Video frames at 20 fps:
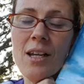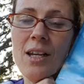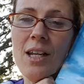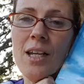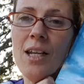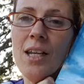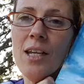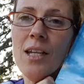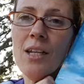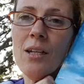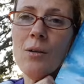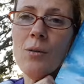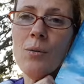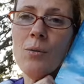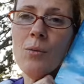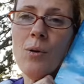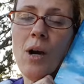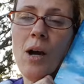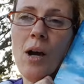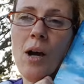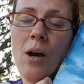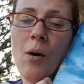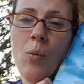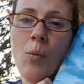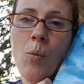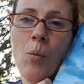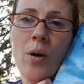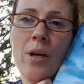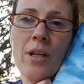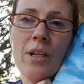
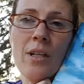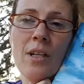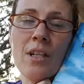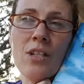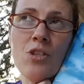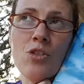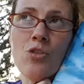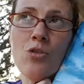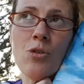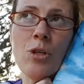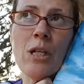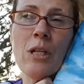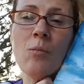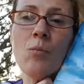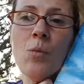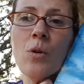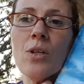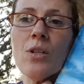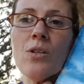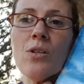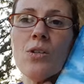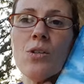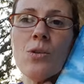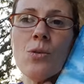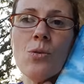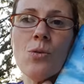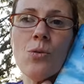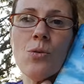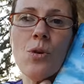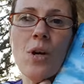His dream was
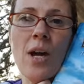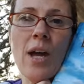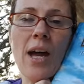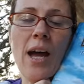to